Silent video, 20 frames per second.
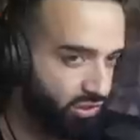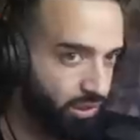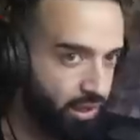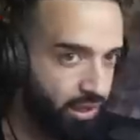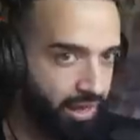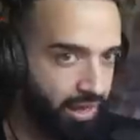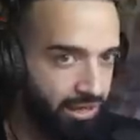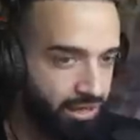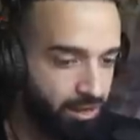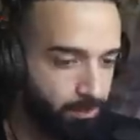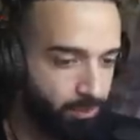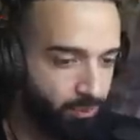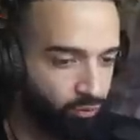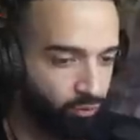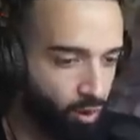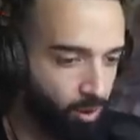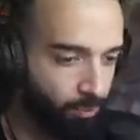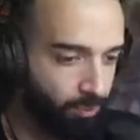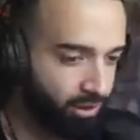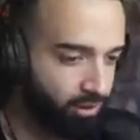any perform
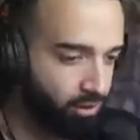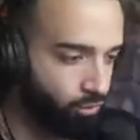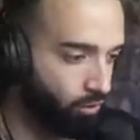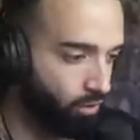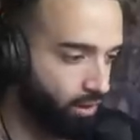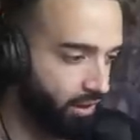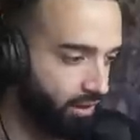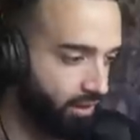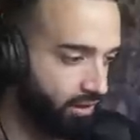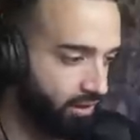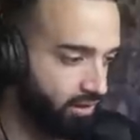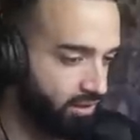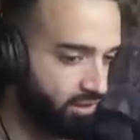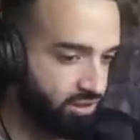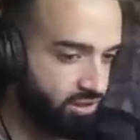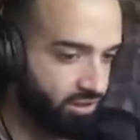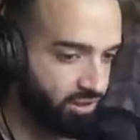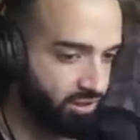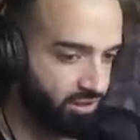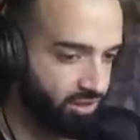power you want in this
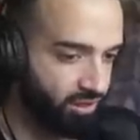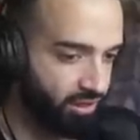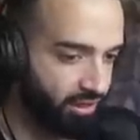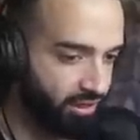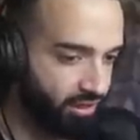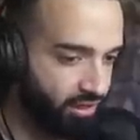thing.